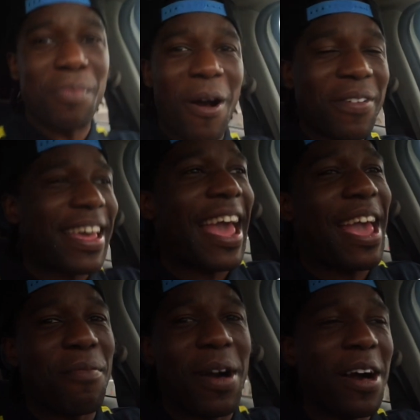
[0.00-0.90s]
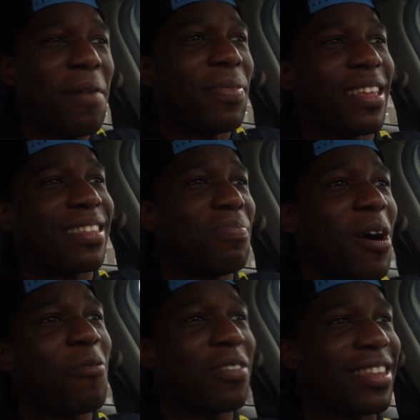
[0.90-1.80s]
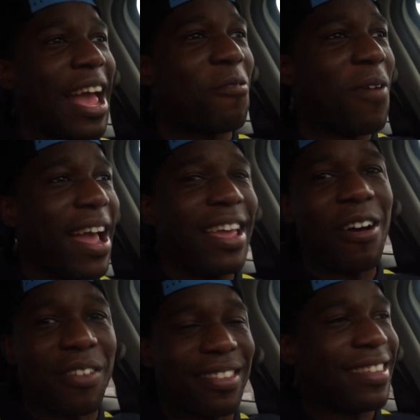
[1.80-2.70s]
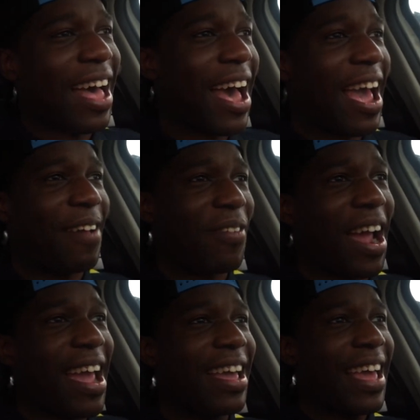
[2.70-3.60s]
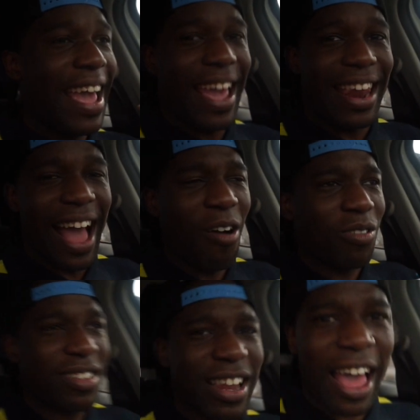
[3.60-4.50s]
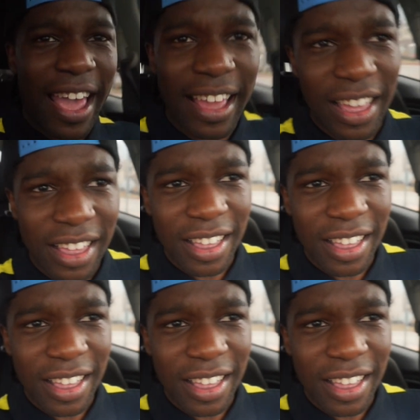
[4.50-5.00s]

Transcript: smoke came up, the smoke was like right here on the side, yes. Right? And I was like,